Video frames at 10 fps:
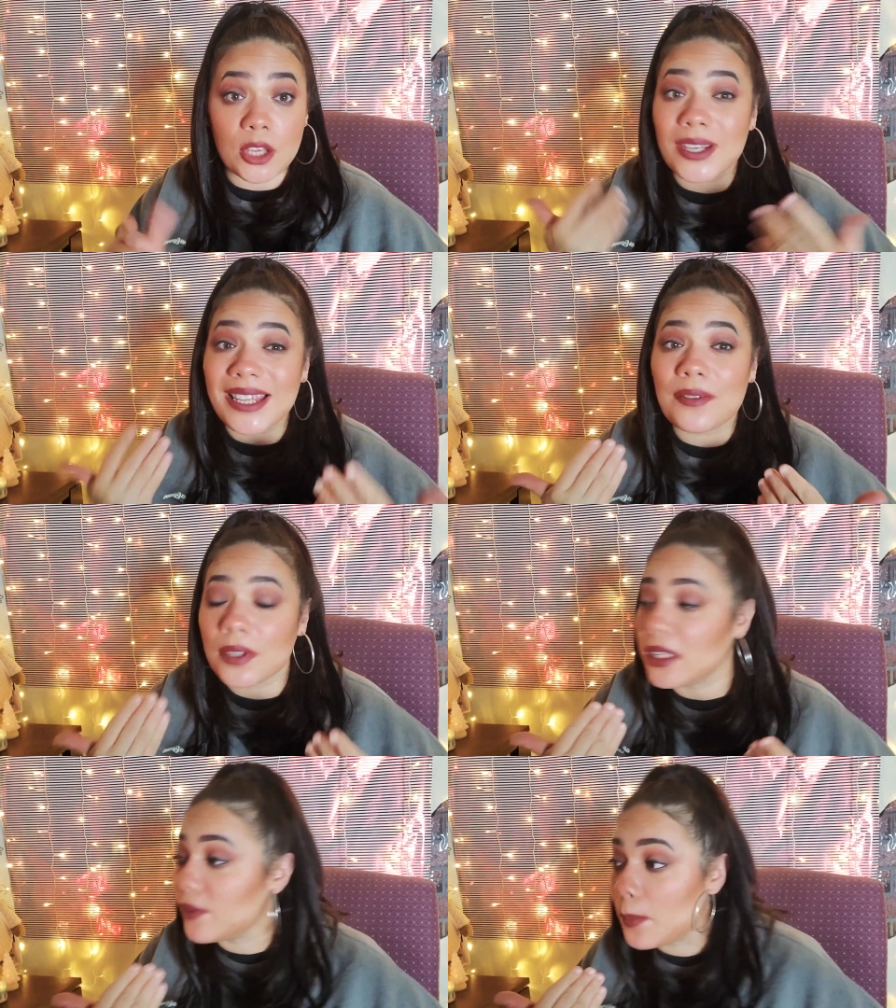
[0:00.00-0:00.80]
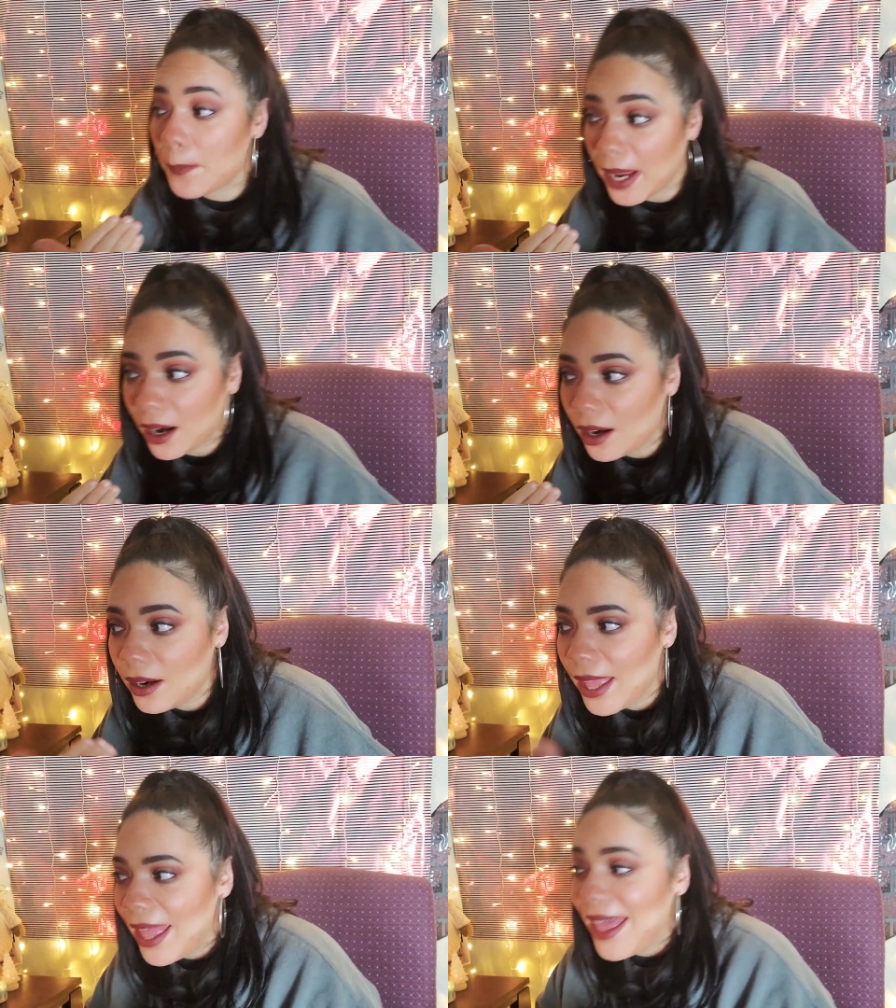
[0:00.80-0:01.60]
You can even leave it
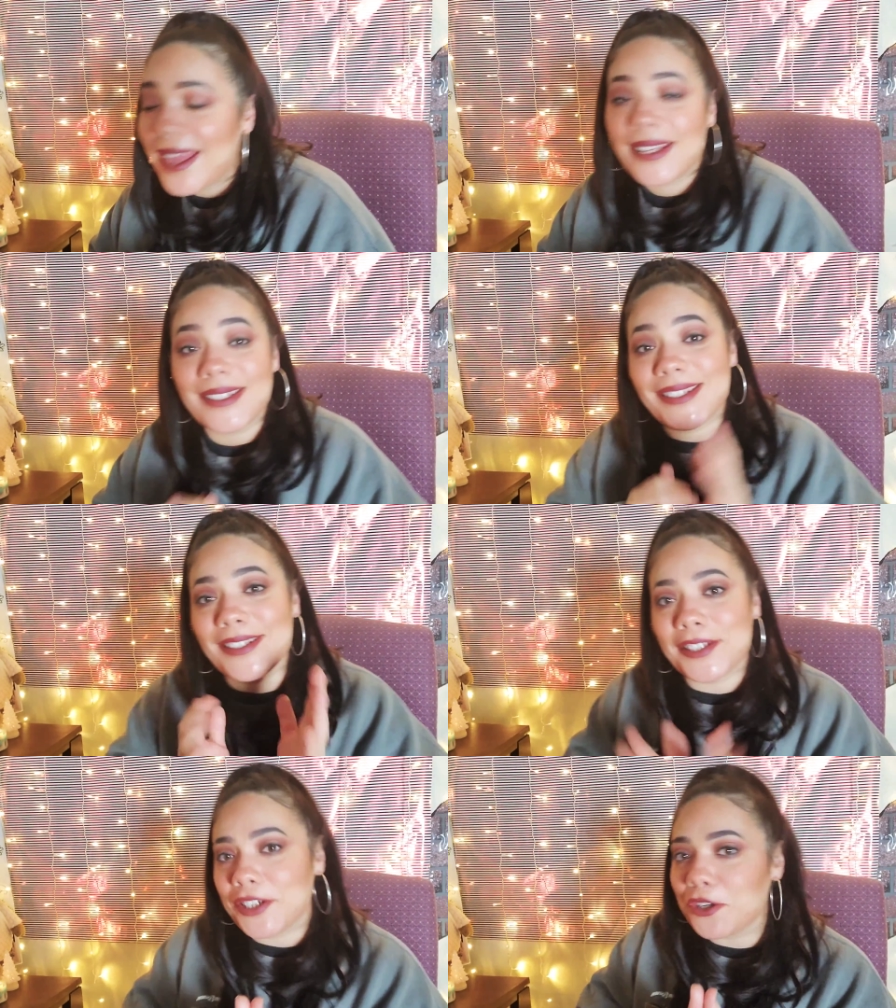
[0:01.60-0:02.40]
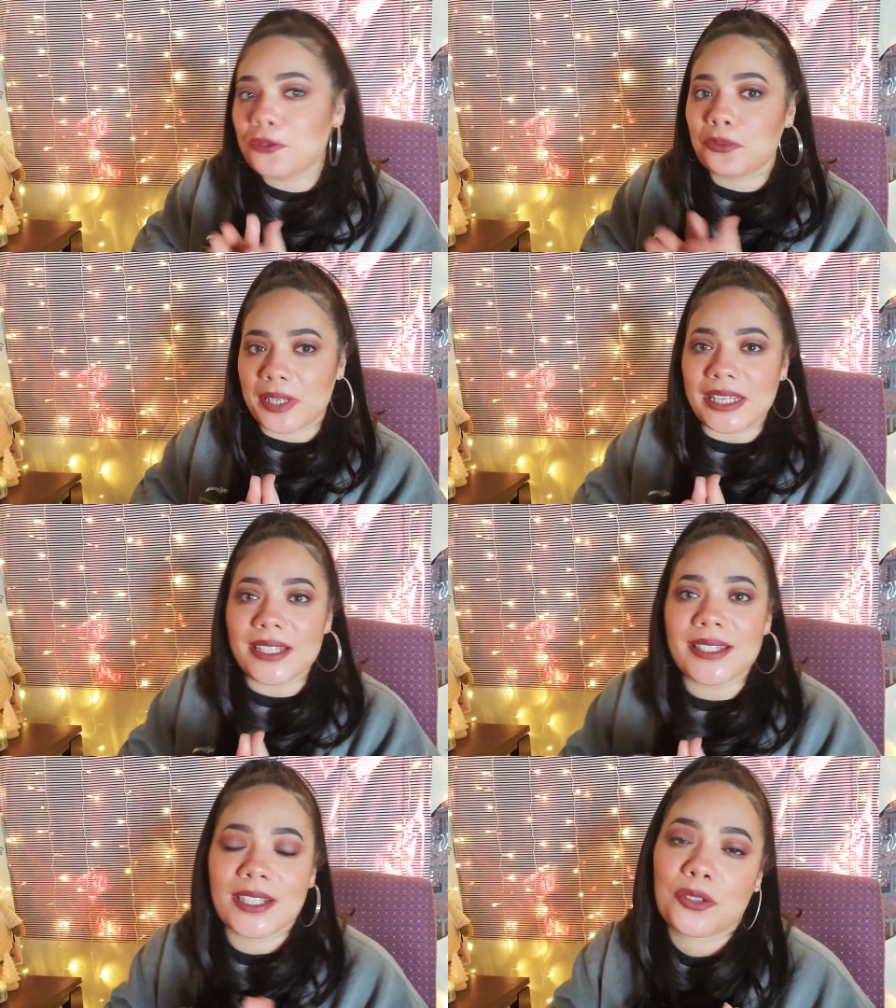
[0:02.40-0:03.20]
bare, and it still
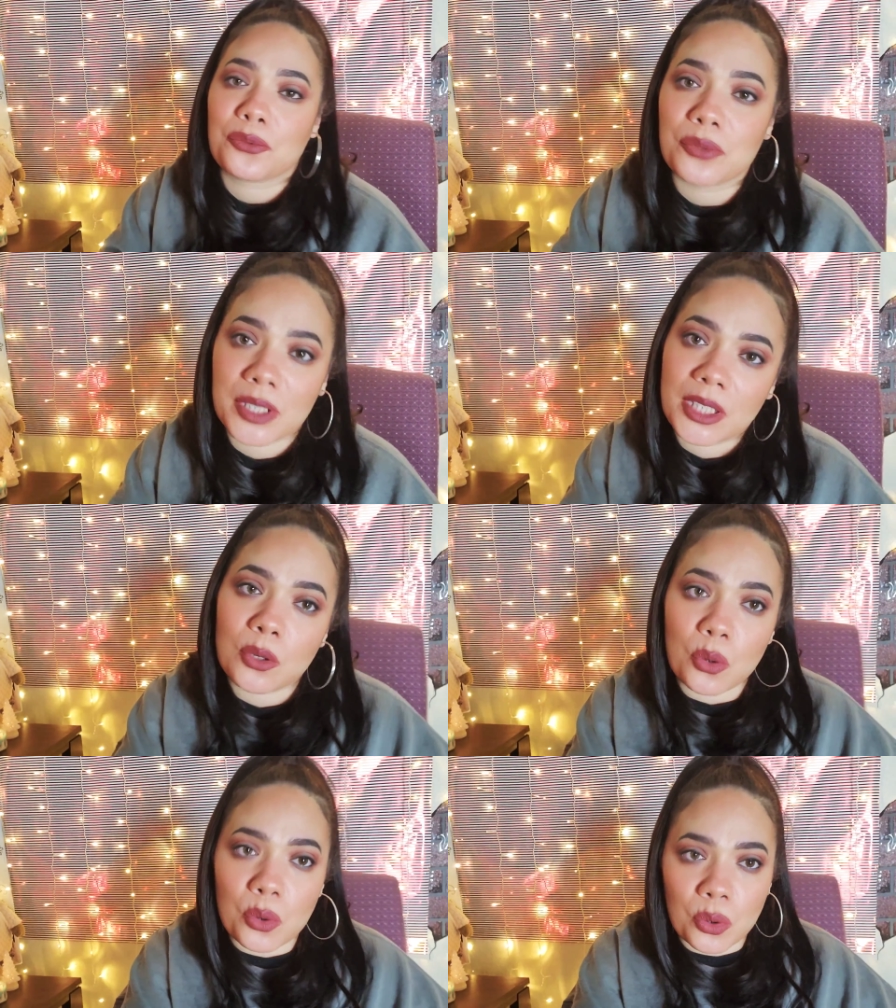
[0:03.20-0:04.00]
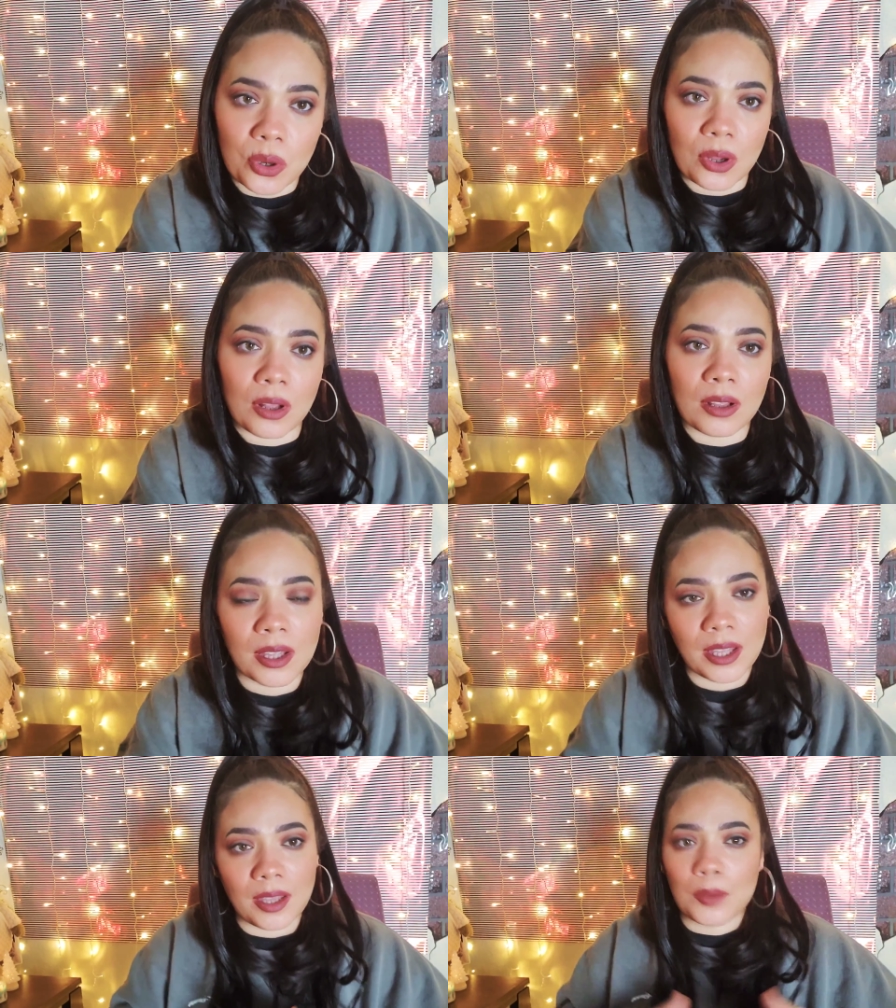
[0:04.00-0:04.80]
reads as a really
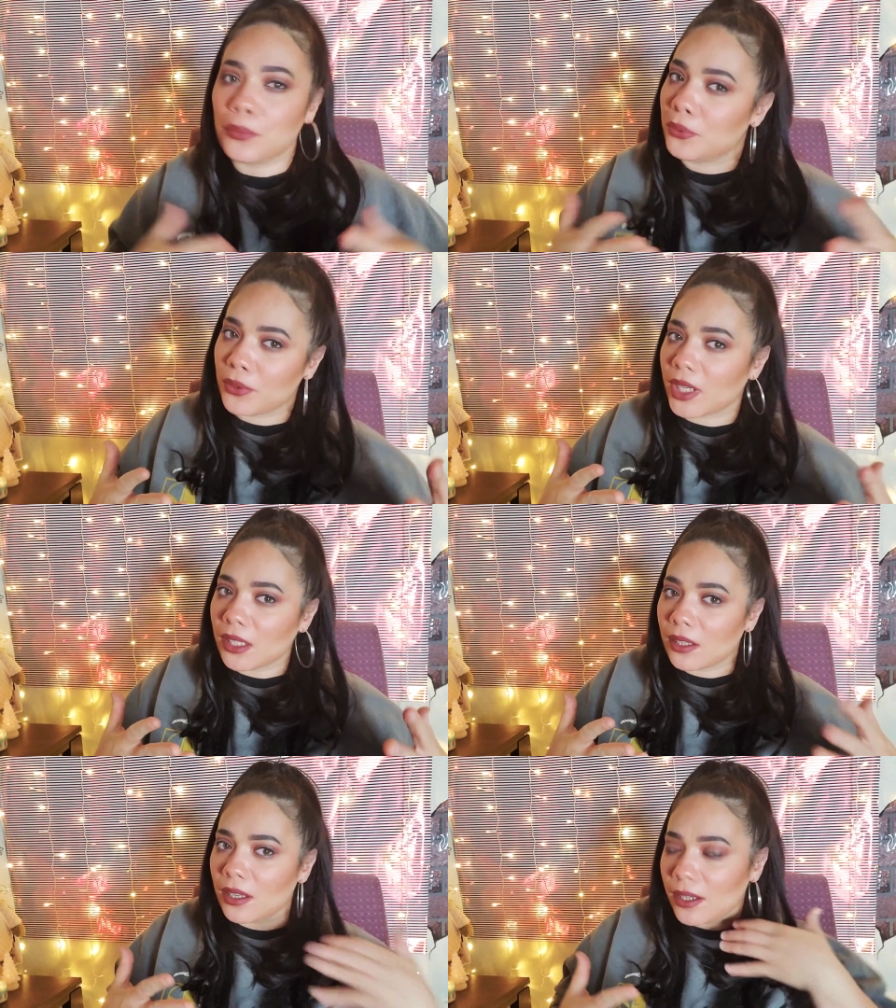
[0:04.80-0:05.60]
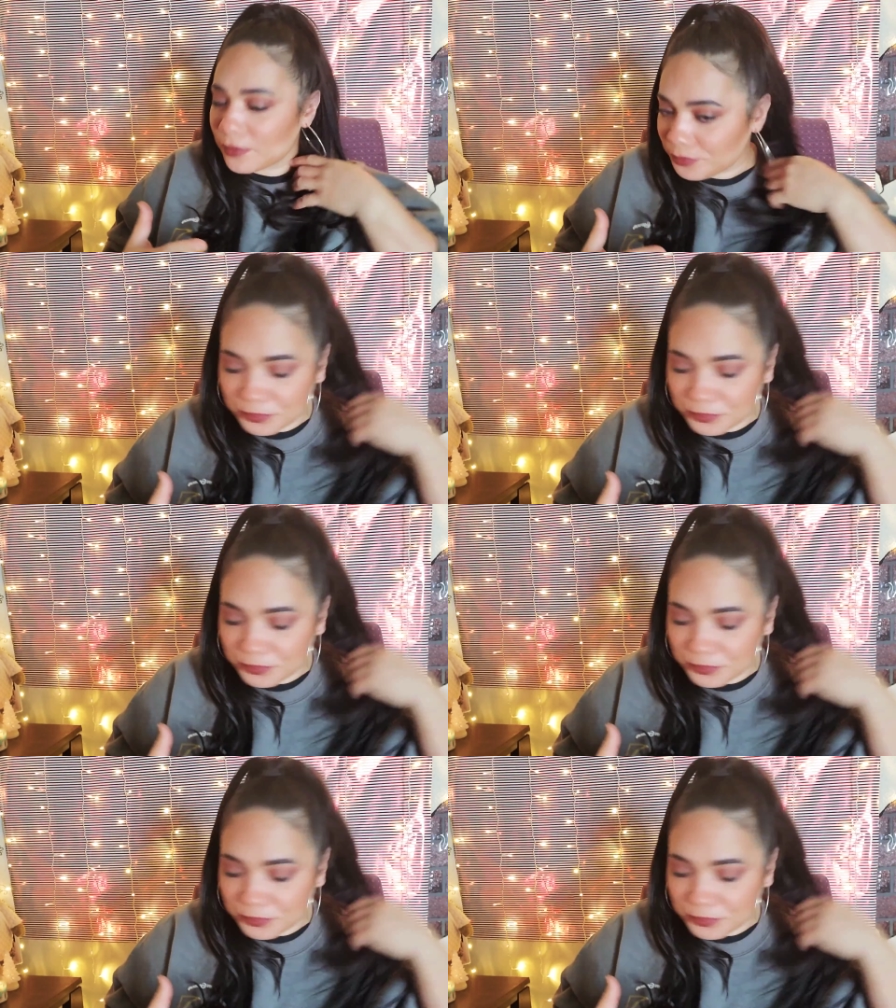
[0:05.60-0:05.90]
cool, pretty look.